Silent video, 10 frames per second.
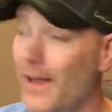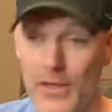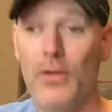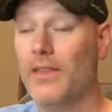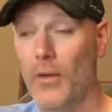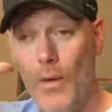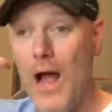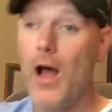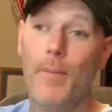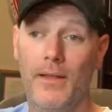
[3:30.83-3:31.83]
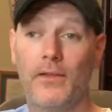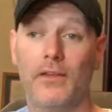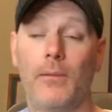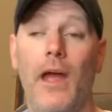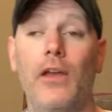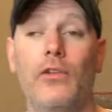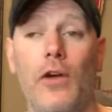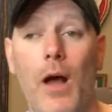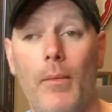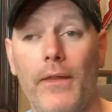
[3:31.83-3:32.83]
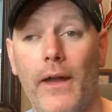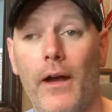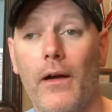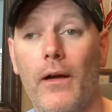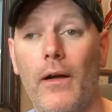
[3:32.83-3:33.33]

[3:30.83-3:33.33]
and you can think, wow, I bet there's some head trauma there.